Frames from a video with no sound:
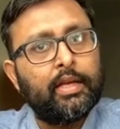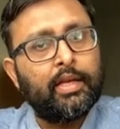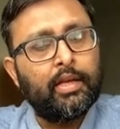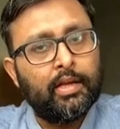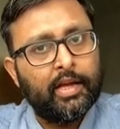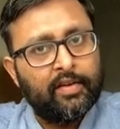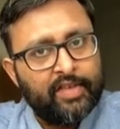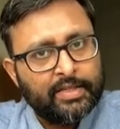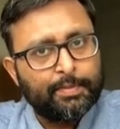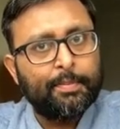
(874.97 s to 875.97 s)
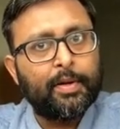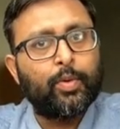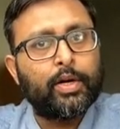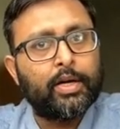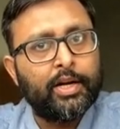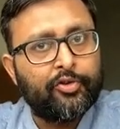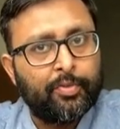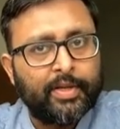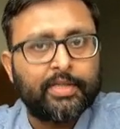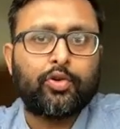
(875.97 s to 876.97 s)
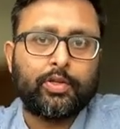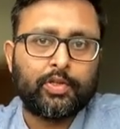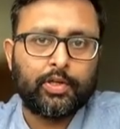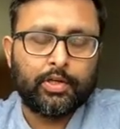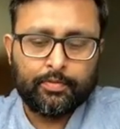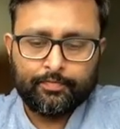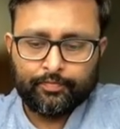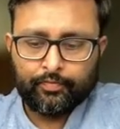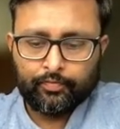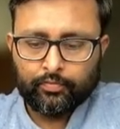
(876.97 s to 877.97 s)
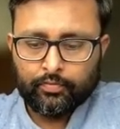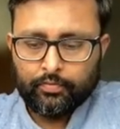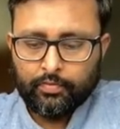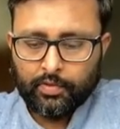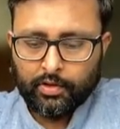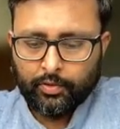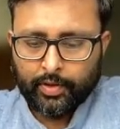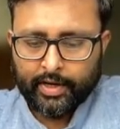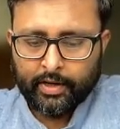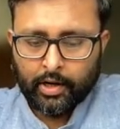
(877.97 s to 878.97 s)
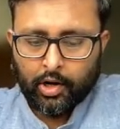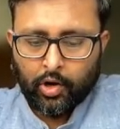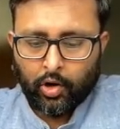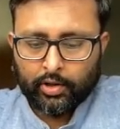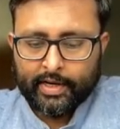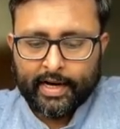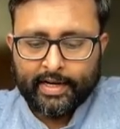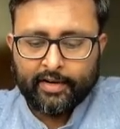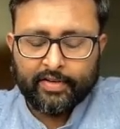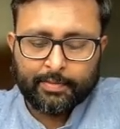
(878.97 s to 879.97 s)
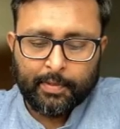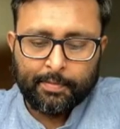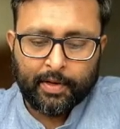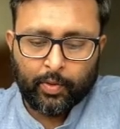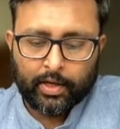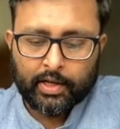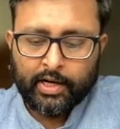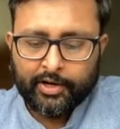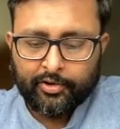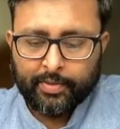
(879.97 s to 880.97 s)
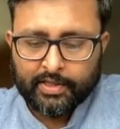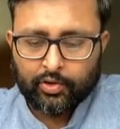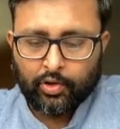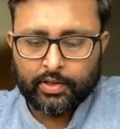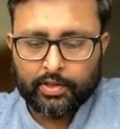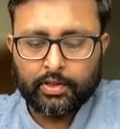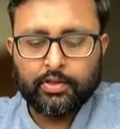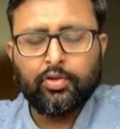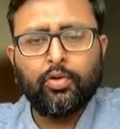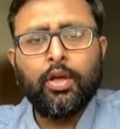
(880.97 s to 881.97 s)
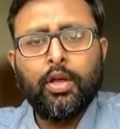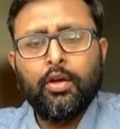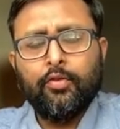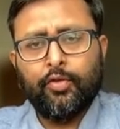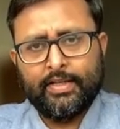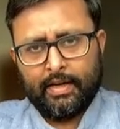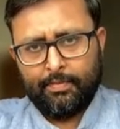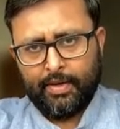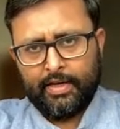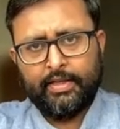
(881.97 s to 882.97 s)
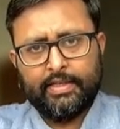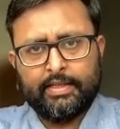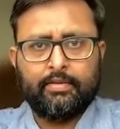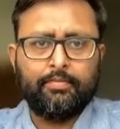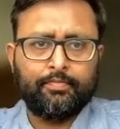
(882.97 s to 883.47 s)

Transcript: the investment per worker it remains constant right or the net investment per worker, it remains constant. So for example, in this